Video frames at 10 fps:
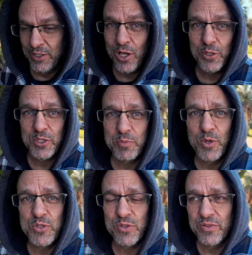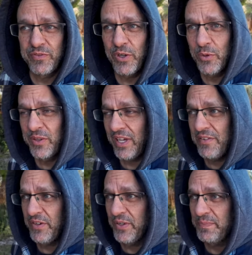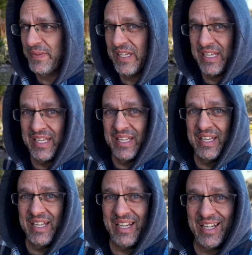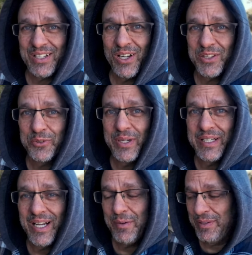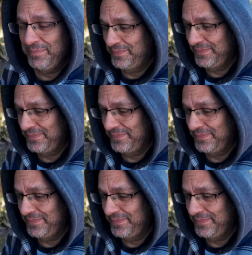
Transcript: long exposure photo with the iPhone and I caught the green comet